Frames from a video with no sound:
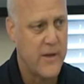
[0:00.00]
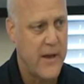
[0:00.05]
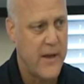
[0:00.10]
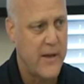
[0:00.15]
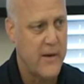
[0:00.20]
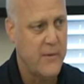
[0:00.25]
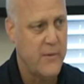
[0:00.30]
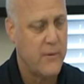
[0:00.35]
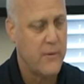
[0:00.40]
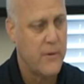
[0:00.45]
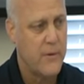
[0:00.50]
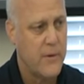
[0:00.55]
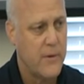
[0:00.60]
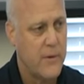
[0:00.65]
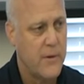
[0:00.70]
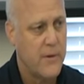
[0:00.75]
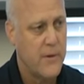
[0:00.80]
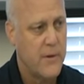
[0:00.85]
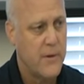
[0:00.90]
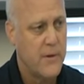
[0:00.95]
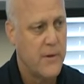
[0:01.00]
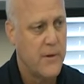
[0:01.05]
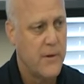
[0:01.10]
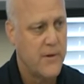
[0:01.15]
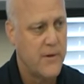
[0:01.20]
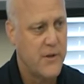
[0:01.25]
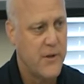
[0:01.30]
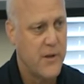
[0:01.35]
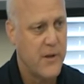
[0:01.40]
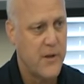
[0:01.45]
that
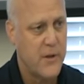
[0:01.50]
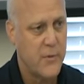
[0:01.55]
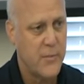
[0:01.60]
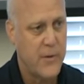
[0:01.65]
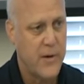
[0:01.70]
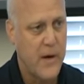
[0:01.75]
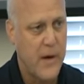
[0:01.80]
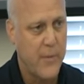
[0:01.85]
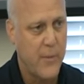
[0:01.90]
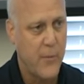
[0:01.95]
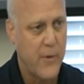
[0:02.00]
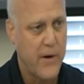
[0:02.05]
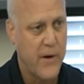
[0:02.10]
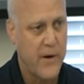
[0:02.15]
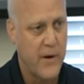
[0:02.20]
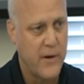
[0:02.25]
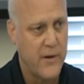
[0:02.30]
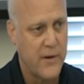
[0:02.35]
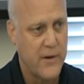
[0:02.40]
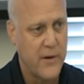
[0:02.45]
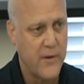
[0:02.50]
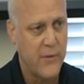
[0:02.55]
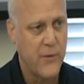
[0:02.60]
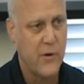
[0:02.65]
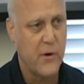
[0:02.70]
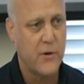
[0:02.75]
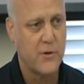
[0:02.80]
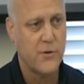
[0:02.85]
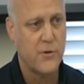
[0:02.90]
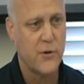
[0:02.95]
this city has been operating under
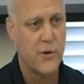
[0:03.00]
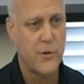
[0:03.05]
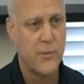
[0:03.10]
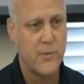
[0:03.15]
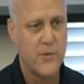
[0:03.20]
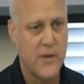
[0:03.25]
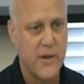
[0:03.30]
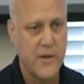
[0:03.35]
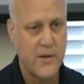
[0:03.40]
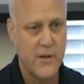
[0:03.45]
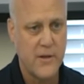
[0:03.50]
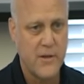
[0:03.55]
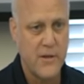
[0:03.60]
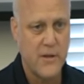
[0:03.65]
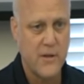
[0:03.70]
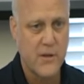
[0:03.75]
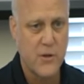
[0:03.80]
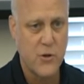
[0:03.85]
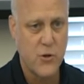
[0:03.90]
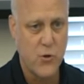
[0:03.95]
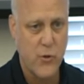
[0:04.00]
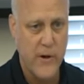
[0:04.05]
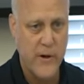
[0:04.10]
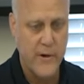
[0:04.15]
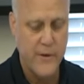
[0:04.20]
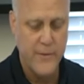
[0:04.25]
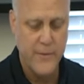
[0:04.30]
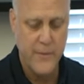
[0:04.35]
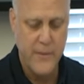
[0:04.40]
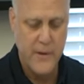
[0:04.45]
difficult circumstances since
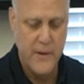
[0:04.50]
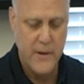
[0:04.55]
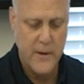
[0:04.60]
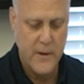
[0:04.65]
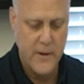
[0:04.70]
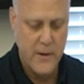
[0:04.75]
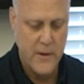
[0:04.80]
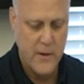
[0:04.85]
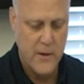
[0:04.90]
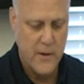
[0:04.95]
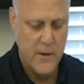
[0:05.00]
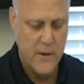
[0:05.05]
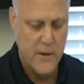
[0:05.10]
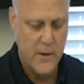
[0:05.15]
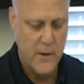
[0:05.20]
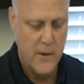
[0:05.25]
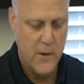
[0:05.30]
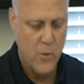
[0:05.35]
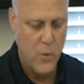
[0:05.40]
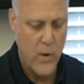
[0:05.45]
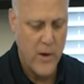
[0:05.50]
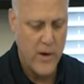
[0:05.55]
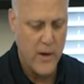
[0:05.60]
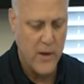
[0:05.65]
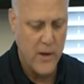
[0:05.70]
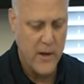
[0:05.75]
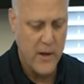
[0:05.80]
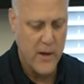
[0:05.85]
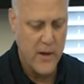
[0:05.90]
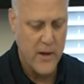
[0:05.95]
Katrina. Uh, we
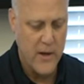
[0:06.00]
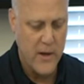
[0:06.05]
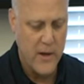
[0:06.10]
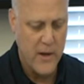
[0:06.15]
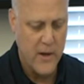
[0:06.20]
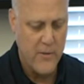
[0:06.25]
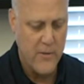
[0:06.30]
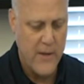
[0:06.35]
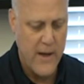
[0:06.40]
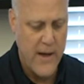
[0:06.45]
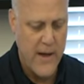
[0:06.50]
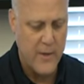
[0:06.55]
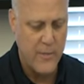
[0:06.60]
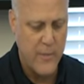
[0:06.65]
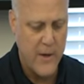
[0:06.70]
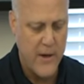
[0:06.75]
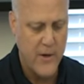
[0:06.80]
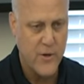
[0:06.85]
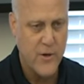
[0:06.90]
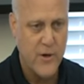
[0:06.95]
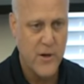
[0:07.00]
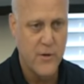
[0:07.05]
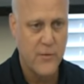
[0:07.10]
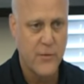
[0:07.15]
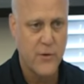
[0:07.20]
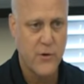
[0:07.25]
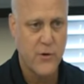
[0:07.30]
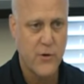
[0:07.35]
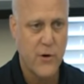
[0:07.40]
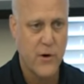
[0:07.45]
clearly have had major
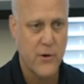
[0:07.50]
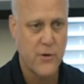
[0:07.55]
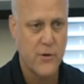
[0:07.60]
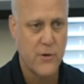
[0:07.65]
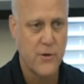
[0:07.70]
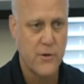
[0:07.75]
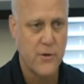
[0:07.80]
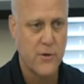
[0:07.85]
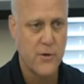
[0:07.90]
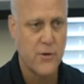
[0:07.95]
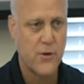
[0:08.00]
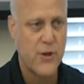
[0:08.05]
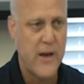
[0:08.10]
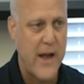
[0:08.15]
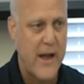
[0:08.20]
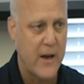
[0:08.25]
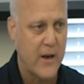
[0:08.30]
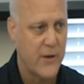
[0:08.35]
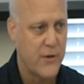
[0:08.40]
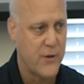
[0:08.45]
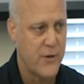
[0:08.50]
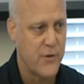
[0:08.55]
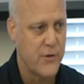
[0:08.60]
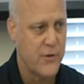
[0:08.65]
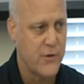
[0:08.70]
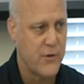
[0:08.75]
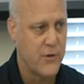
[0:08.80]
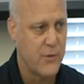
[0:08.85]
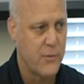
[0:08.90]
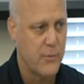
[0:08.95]
infrastructure
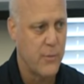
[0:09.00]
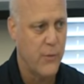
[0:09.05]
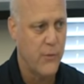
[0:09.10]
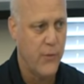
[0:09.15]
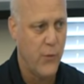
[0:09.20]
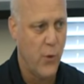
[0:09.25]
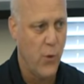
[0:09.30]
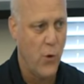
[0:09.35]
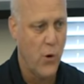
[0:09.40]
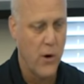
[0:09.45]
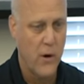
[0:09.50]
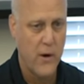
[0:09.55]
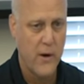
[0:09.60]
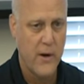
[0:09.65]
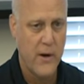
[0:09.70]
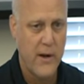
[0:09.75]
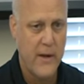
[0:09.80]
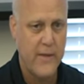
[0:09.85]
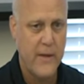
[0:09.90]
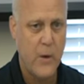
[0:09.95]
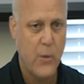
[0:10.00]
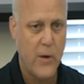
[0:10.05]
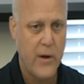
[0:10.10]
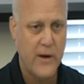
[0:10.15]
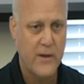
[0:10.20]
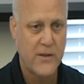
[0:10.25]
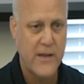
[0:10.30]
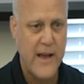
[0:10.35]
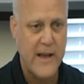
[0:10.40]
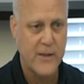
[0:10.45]
challenges before, and they were
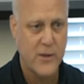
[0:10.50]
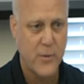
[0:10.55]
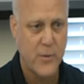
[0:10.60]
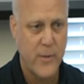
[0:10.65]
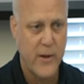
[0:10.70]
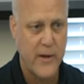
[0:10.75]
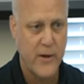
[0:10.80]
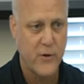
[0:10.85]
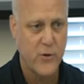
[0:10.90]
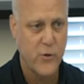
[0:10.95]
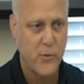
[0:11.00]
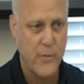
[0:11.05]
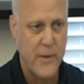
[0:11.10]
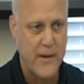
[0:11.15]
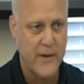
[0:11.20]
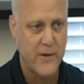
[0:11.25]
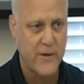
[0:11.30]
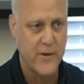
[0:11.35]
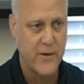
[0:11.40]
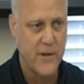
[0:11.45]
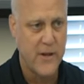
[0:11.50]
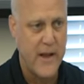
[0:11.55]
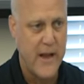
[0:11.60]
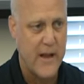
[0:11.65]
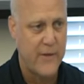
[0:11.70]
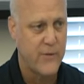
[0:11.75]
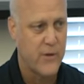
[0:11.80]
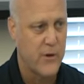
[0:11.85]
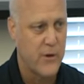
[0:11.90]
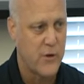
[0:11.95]
exacerbated tremendously
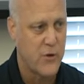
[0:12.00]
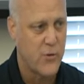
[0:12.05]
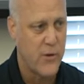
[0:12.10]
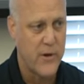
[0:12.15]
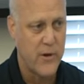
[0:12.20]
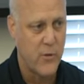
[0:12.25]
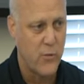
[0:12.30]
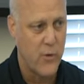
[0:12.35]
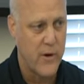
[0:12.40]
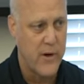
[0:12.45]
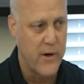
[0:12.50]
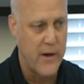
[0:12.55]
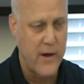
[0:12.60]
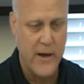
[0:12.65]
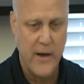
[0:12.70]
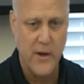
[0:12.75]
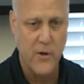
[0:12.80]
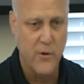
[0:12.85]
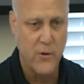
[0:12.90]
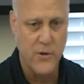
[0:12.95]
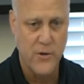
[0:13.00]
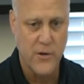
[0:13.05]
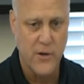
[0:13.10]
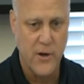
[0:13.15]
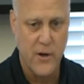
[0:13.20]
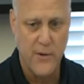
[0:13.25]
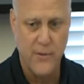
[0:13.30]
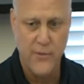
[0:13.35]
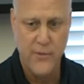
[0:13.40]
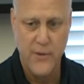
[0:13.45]
after Katrina, Rita, Ike
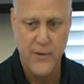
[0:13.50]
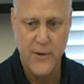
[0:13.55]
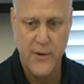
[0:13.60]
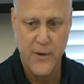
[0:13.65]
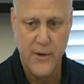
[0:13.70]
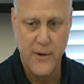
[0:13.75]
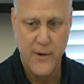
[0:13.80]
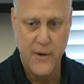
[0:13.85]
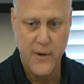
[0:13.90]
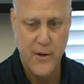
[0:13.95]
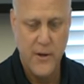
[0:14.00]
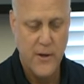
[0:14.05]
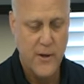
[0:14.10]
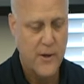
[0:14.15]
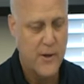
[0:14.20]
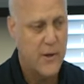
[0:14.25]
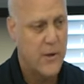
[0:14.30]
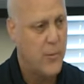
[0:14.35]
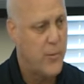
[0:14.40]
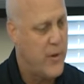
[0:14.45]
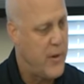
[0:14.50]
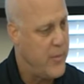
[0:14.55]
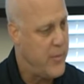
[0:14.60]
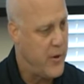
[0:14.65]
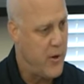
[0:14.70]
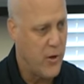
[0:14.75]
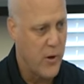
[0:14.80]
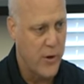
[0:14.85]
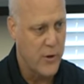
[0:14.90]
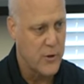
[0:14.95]
Gustav, the
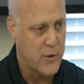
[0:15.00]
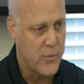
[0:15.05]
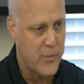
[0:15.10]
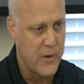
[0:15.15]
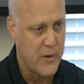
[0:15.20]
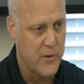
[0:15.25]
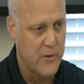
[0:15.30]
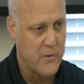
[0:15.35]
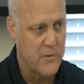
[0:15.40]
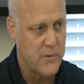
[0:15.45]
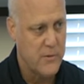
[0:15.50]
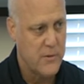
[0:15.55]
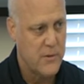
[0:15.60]
BP oil spill.